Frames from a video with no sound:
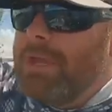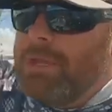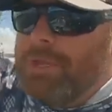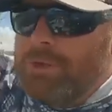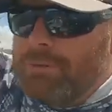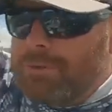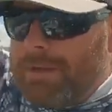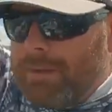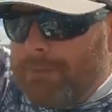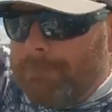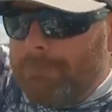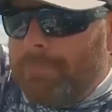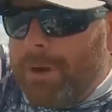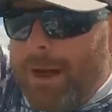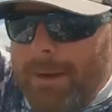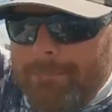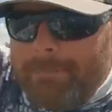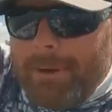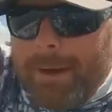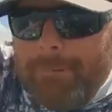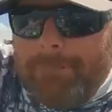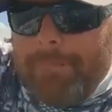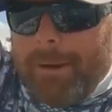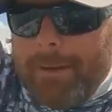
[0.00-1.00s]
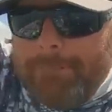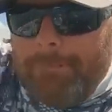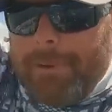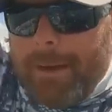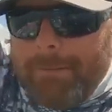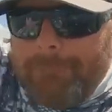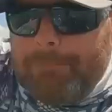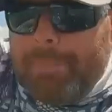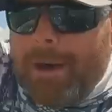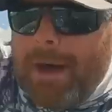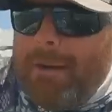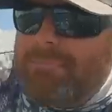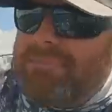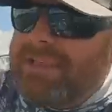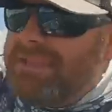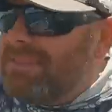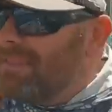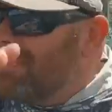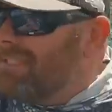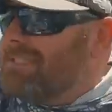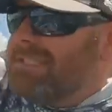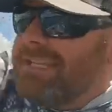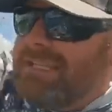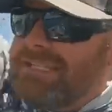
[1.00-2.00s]
You can pop, pop, pop, pop, pop, get
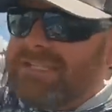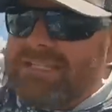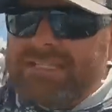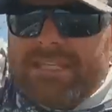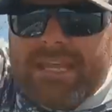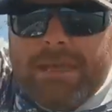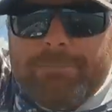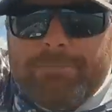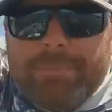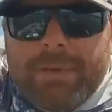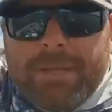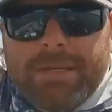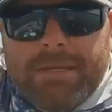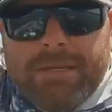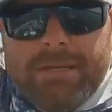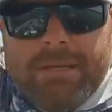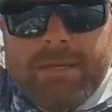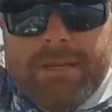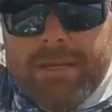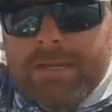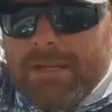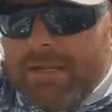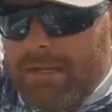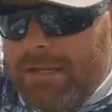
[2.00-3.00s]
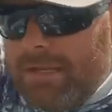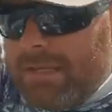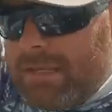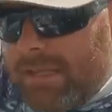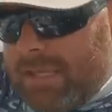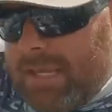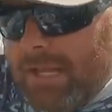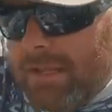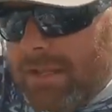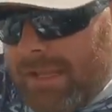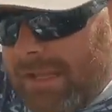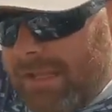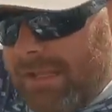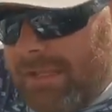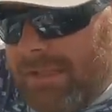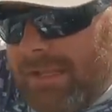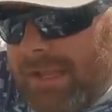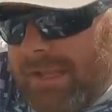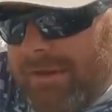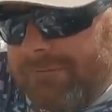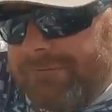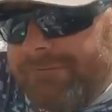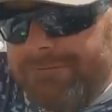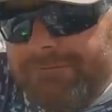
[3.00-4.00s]
this thing skipping, kill it,
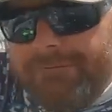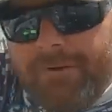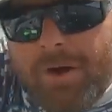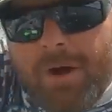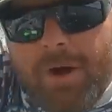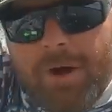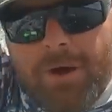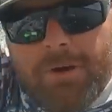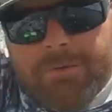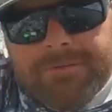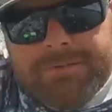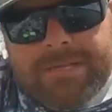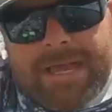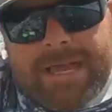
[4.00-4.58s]
let it fall